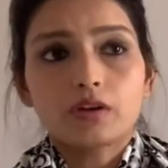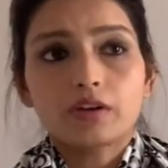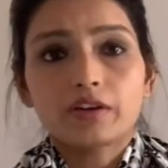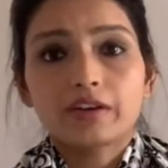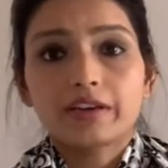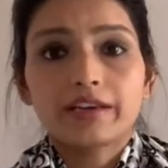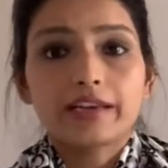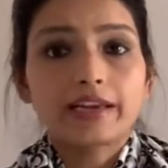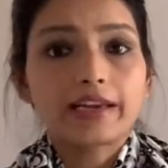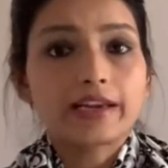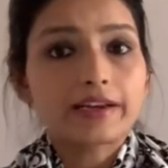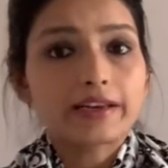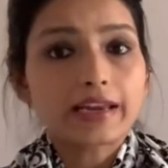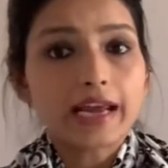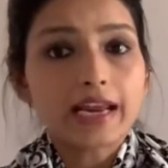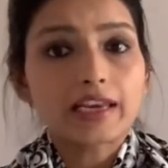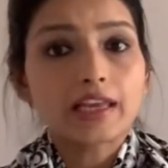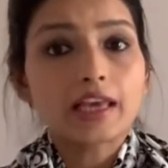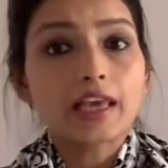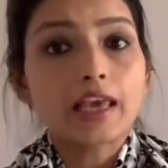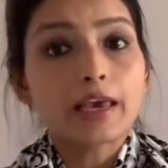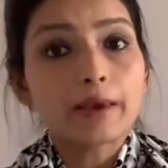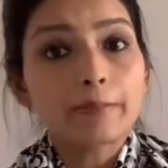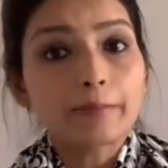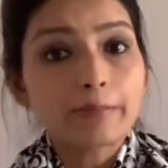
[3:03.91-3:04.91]
create
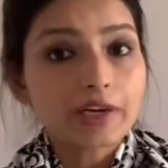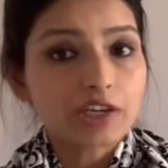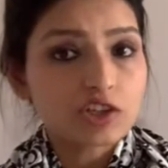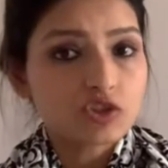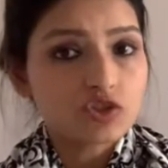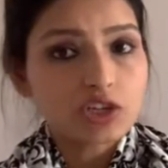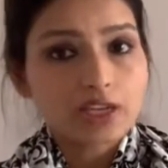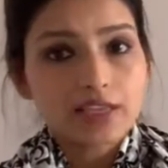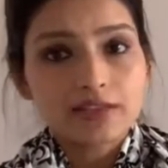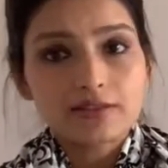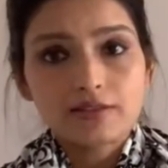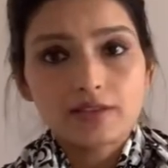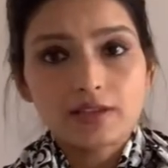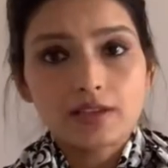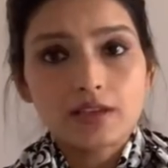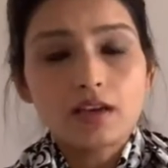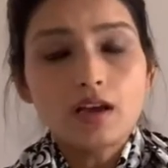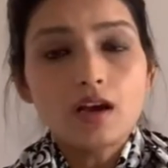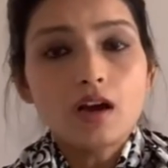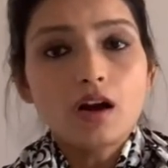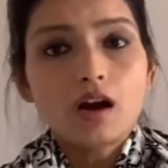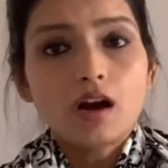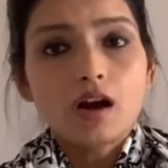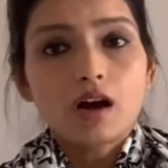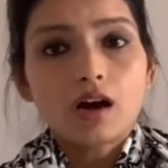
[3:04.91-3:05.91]
any emergency
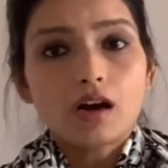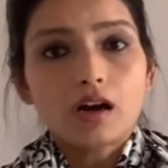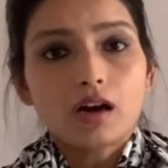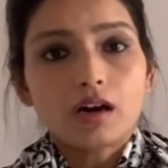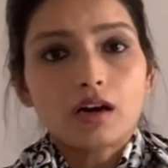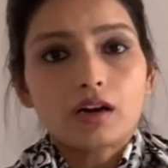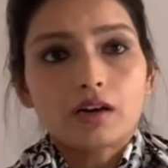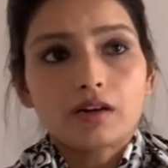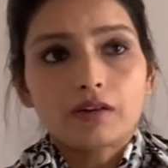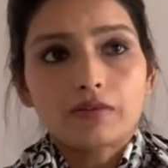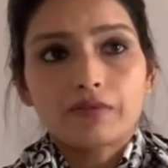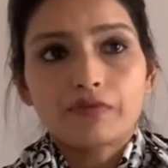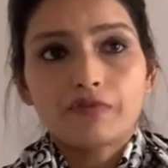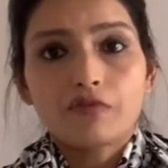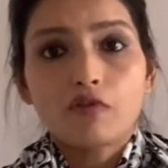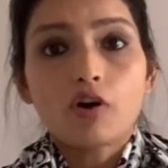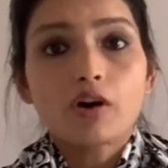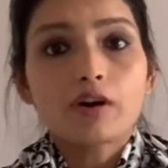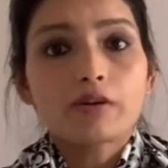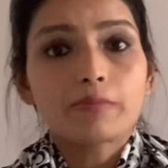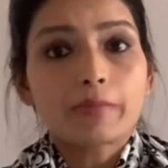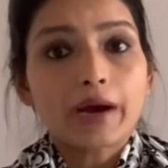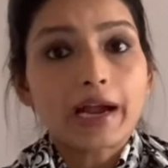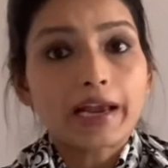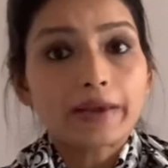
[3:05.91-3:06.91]

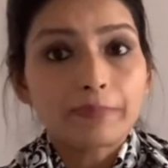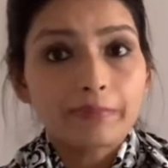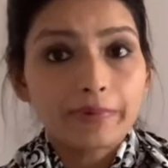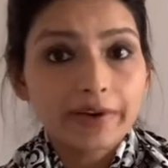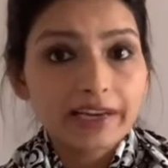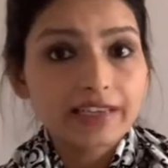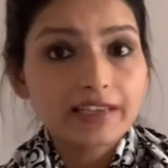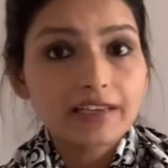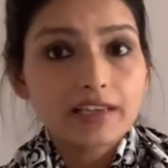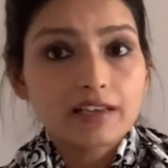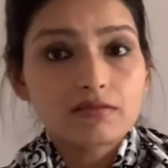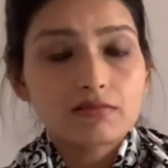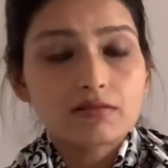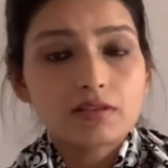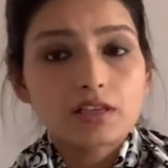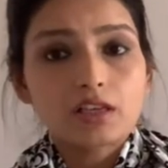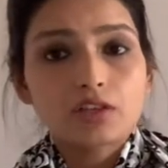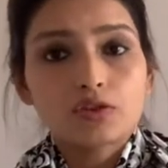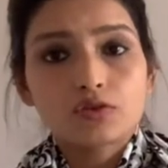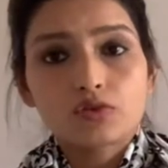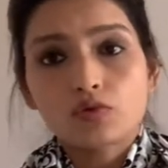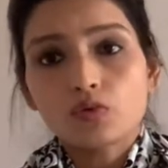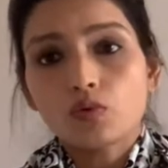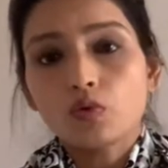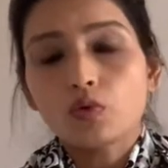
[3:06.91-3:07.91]
for my pregnancy,
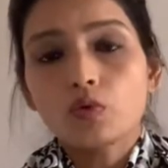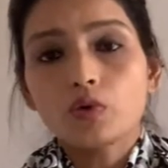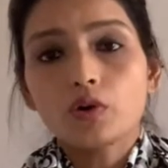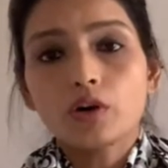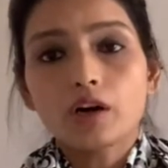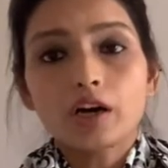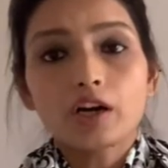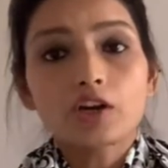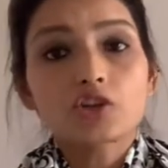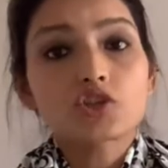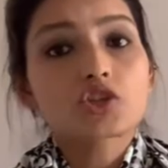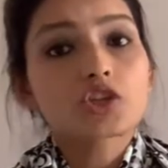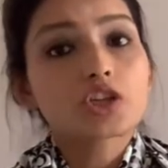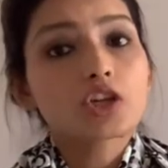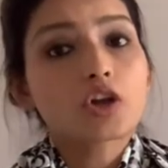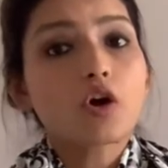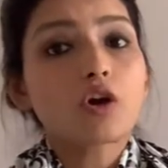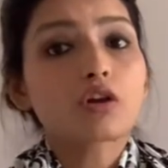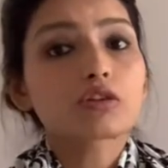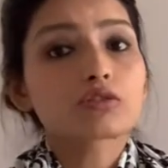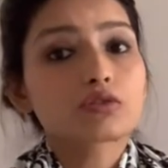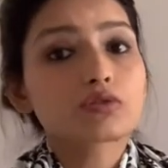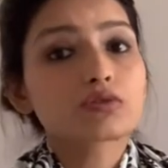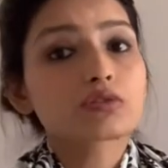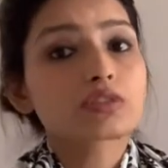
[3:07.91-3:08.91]
so she
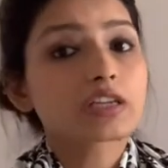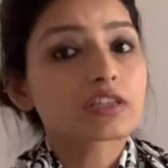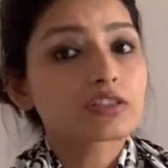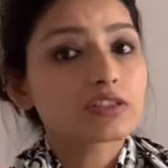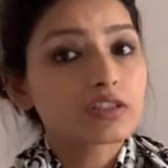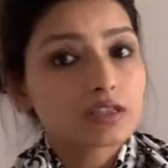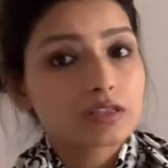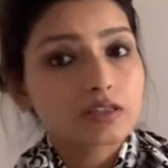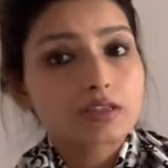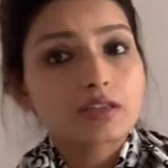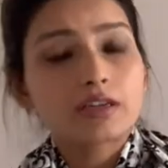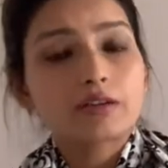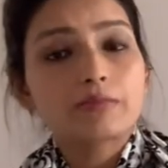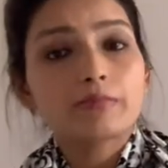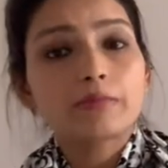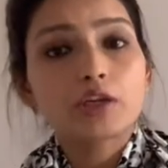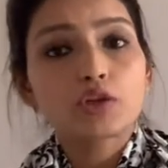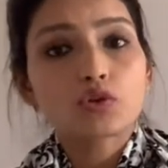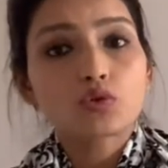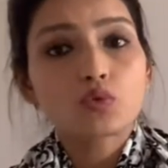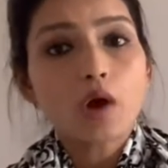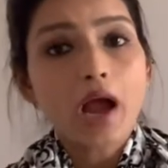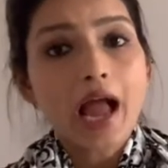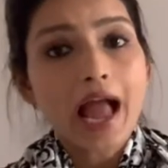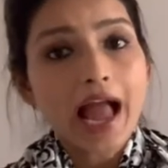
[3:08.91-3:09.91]
also suggested me
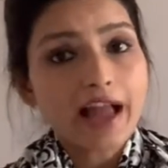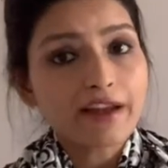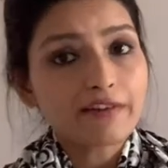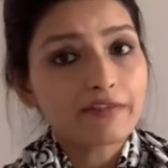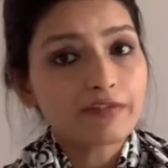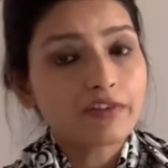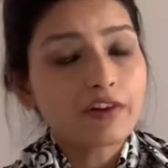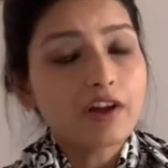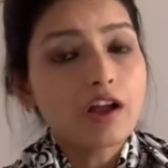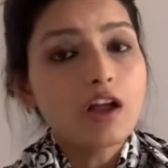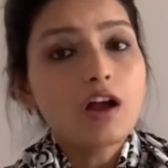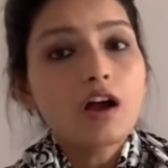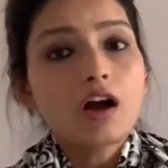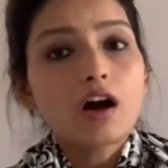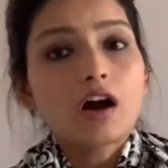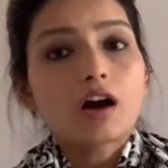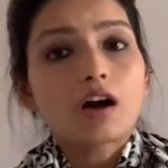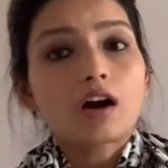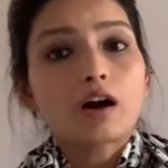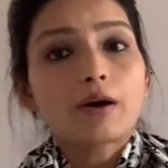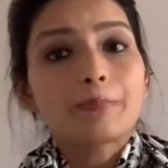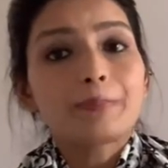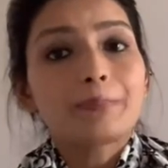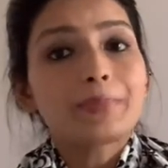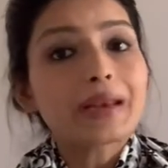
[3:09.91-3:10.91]
to have
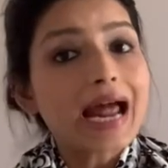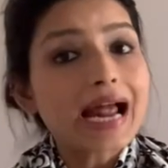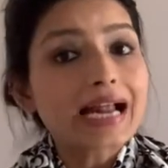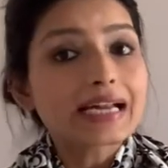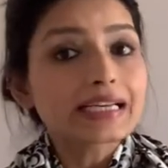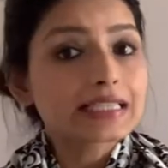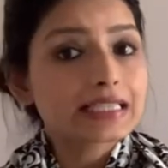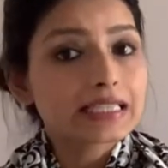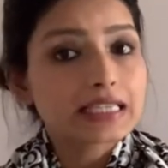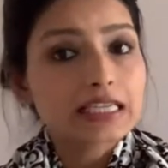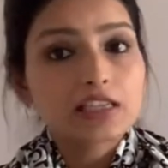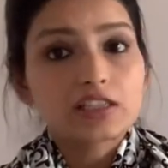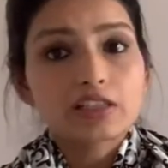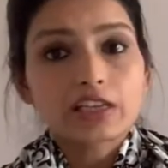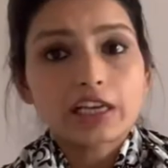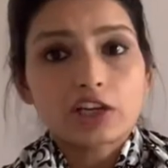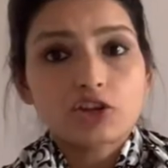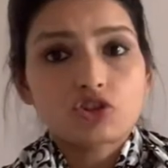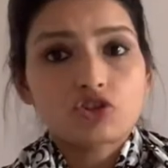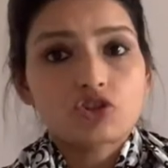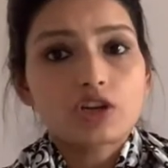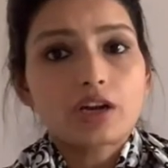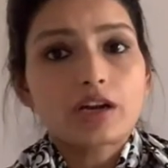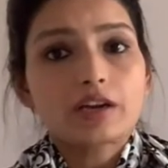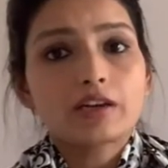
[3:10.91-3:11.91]
a planned
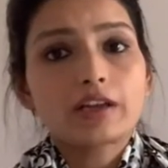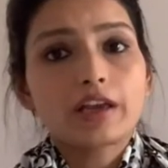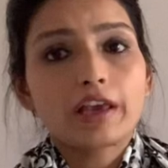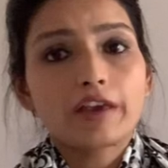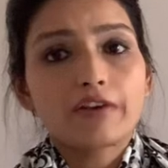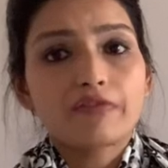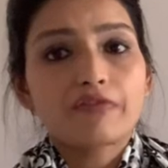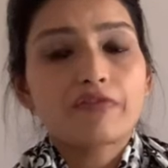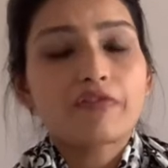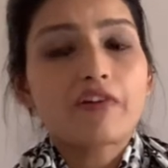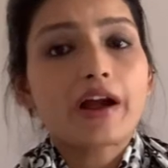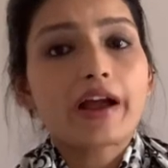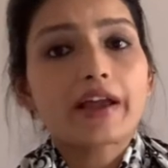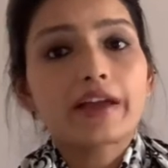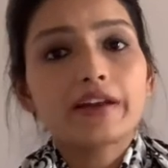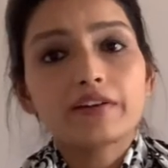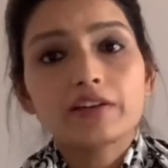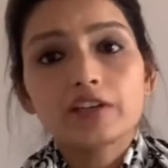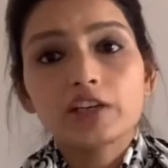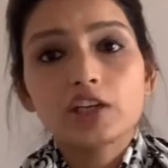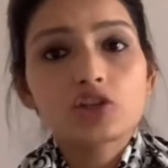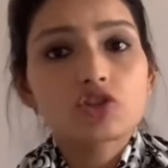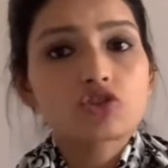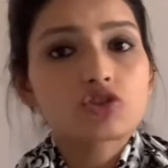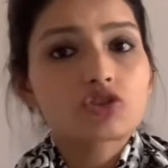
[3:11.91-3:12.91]
C-section if I
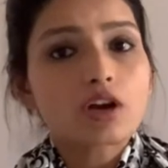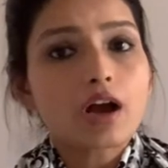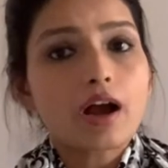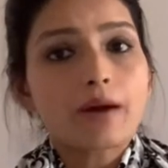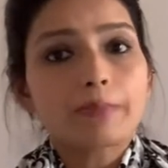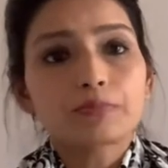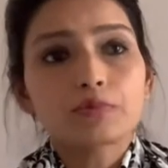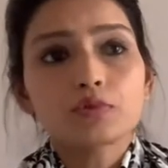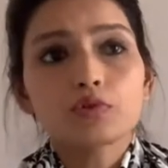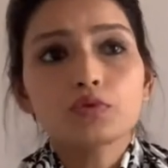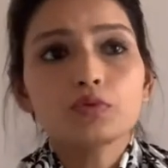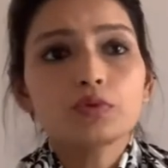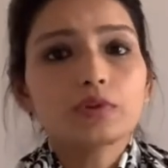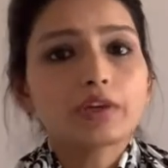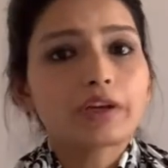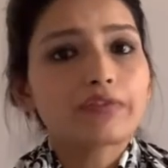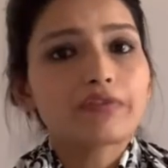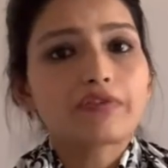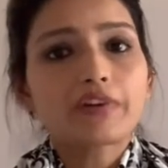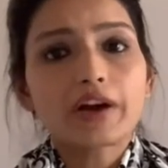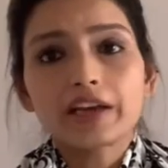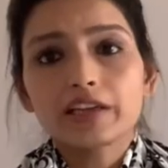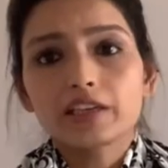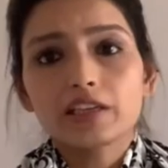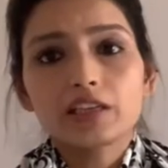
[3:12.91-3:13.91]
reached
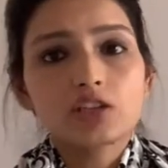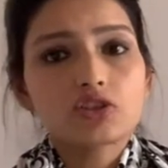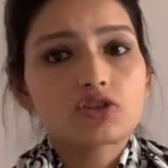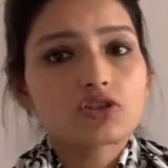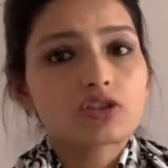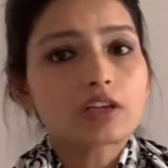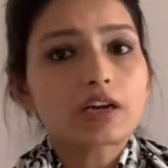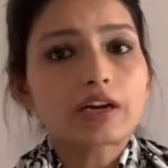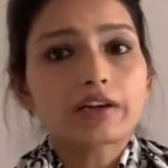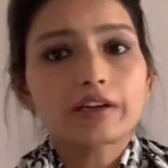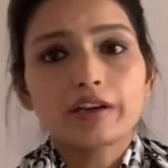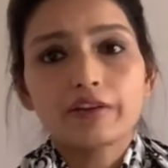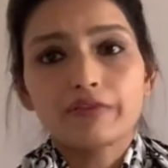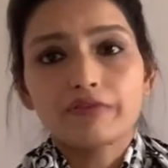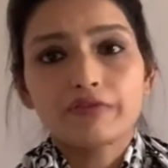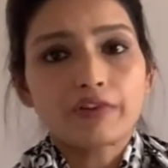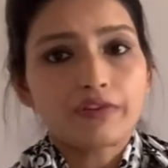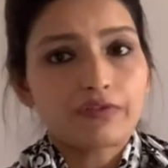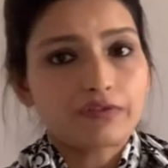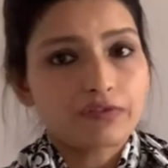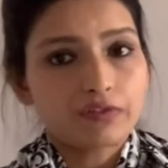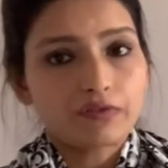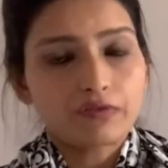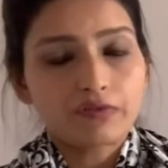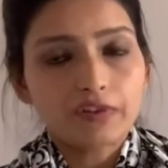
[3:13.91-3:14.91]

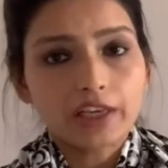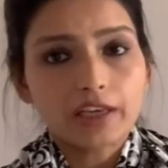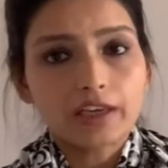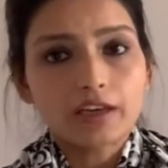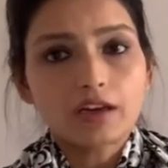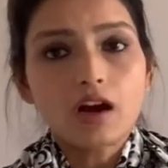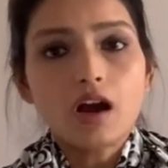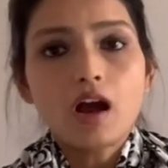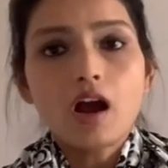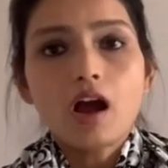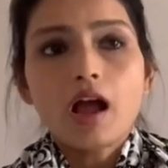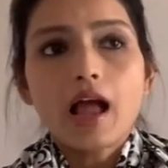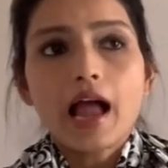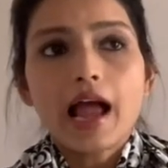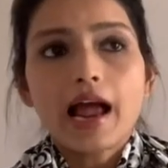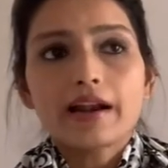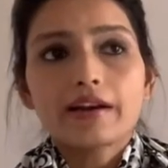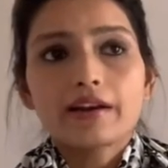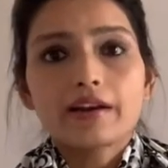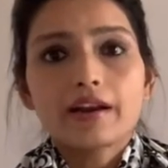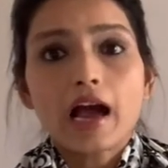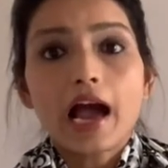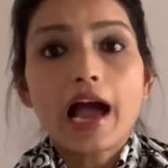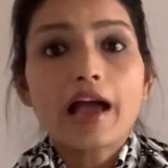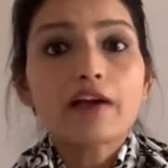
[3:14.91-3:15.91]
35th week,
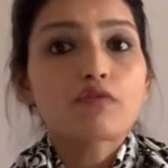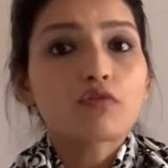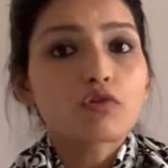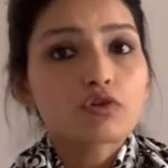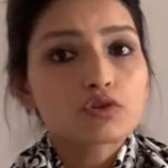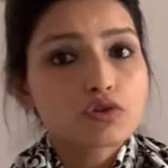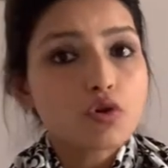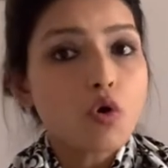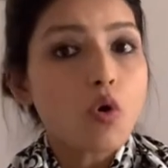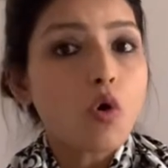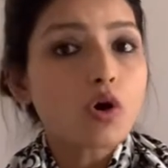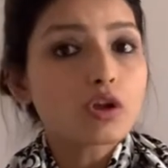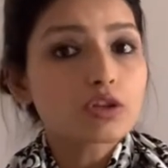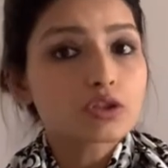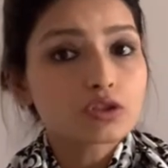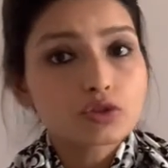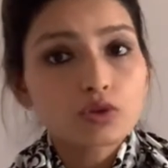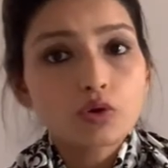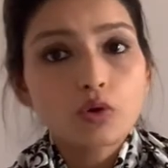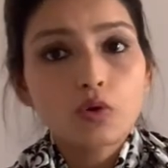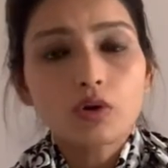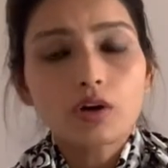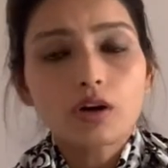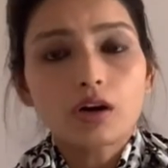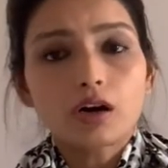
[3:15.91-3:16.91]
and I was also